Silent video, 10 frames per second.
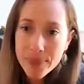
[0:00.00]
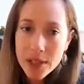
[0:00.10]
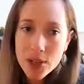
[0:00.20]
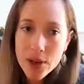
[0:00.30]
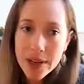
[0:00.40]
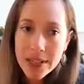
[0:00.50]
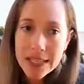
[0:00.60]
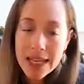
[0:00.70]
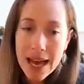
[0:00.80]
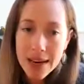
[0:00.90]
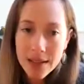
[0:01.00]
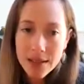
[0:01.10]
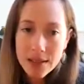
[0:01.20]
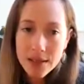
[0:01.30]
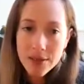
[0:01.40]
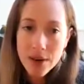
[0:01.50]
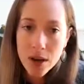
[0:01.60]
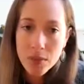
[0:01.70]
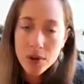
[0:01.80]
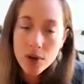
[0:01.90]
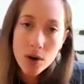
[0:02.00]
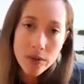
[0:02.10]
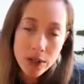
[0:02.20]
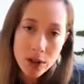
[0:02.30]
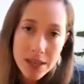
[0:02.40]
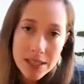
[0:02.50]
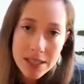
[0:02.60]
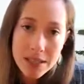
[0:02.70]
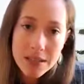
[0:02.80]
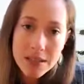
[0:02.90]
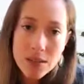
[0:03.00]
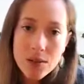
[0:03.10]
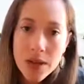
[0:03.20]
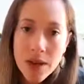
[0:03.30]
serving as a catalyst from COVID crisis to an